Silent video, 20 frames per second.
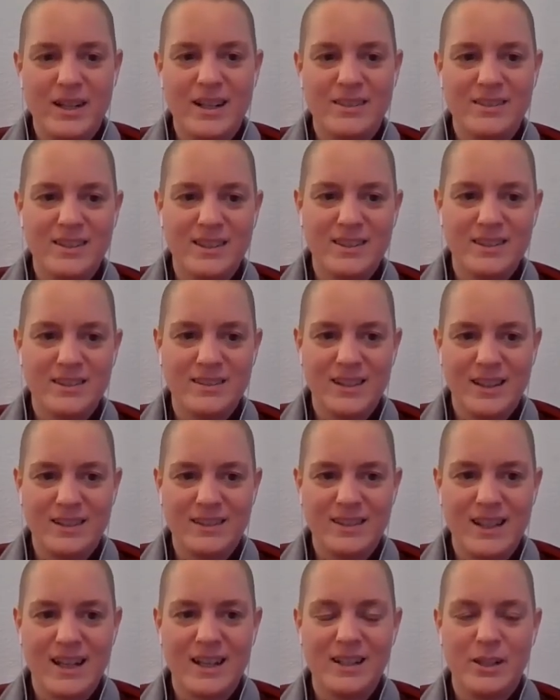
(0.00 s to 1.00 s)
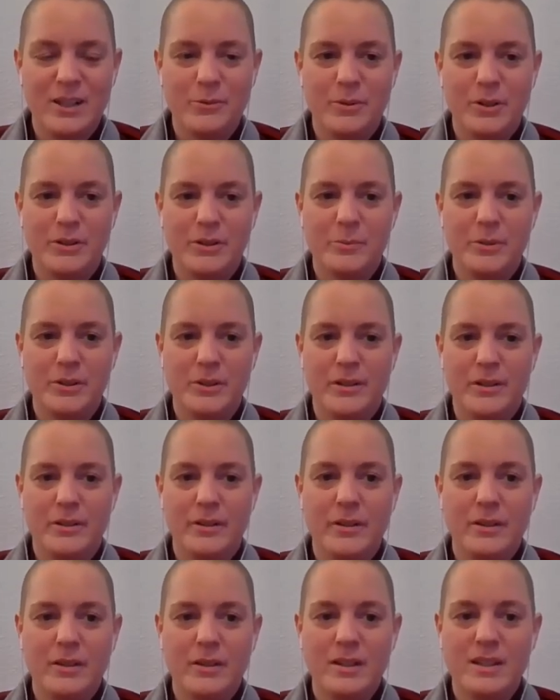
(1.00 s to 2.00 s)
And this is exactly what the Buddha
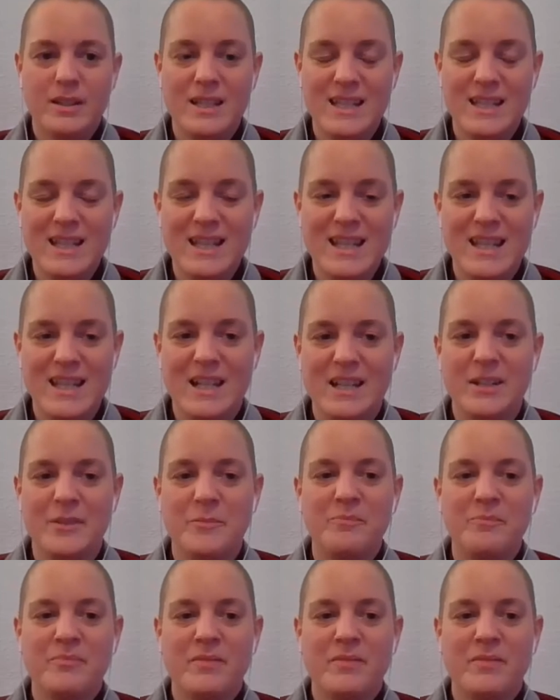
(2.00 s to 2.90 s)
did here.